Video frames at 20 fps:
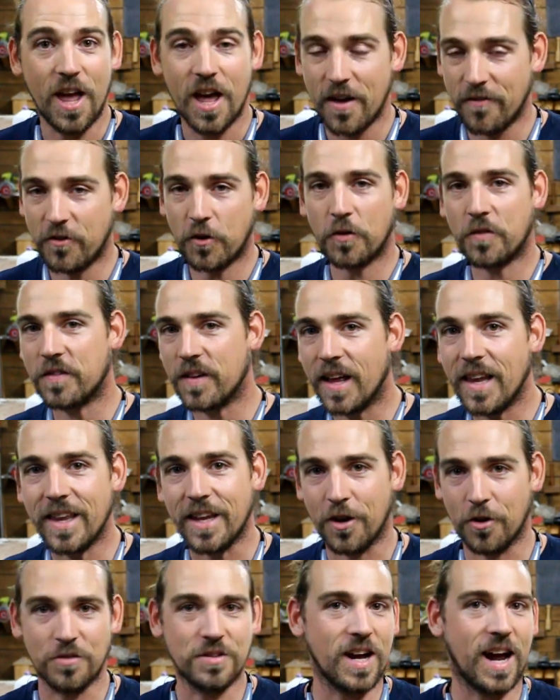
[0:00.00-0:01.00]
If you're
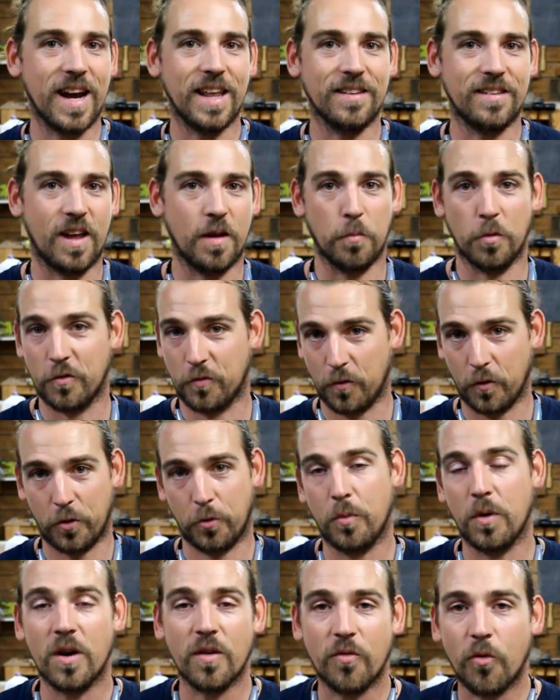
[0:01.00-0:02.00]
selling your dining tables for
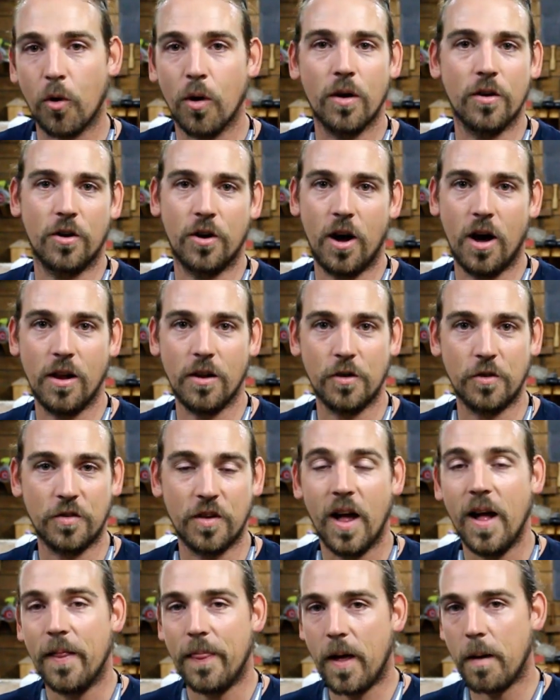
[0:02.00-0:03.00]
$300 or $400,
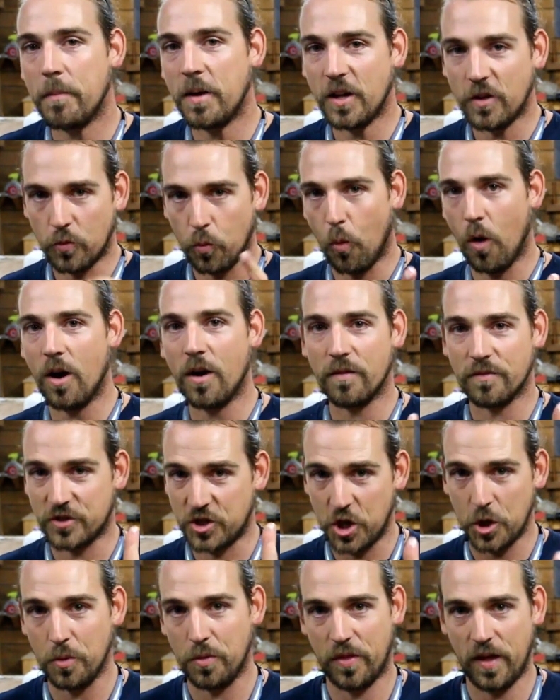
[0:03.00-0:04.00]
that means one of
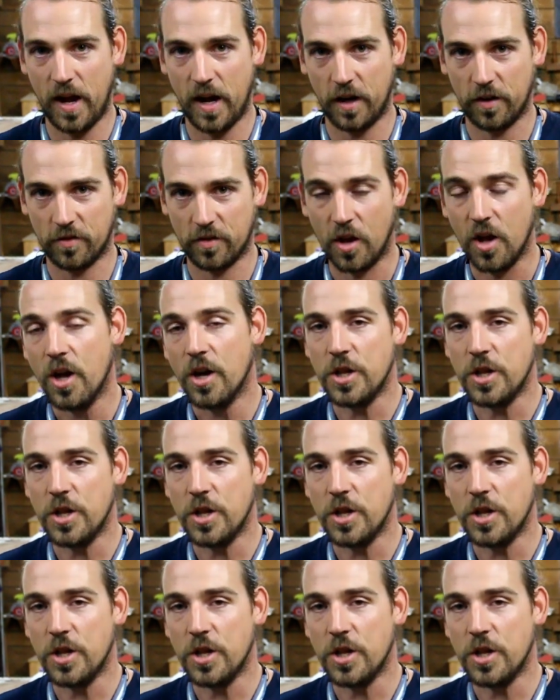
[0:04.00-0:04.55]
two things.